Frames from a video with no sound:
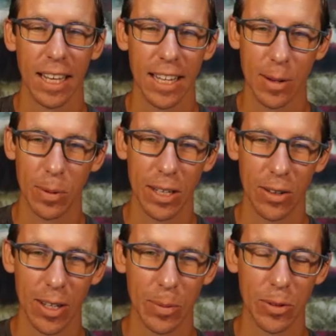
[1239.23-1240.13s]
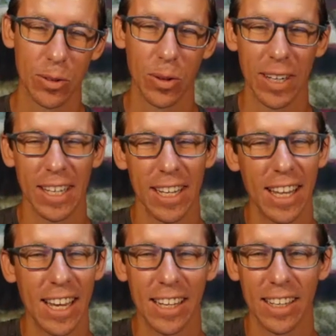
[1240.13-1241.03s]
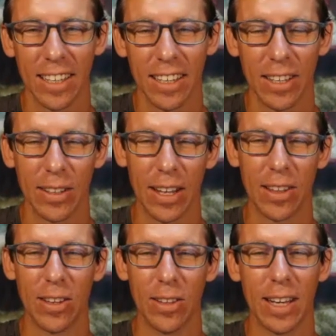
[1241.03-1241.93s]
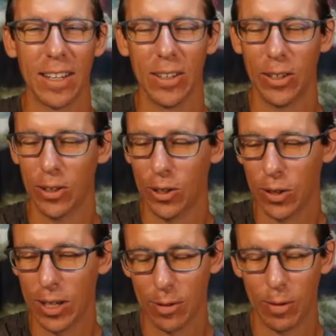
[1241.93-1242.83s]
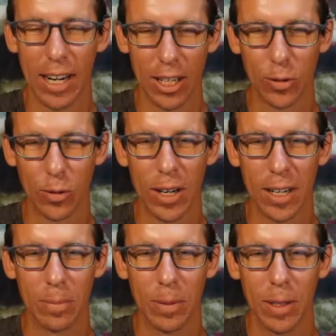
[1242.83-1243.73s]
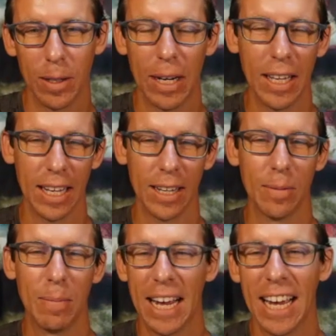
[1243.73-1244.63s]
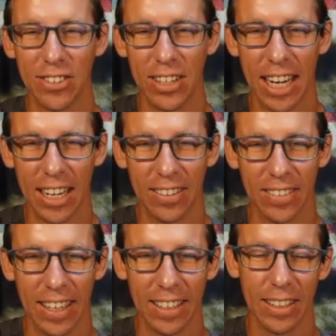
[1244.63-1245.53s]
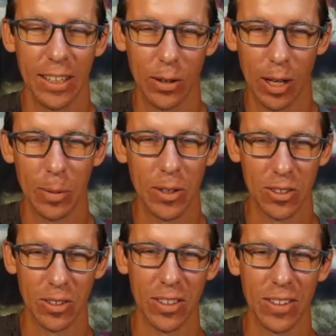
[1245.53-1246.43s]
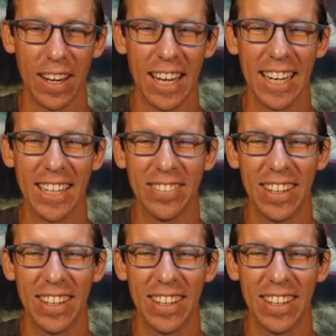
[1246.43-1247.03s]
That's a pretty incredible story. And that's like that's that you get to financial freedom by like my age now, right? You know, a couple years earlier than I am.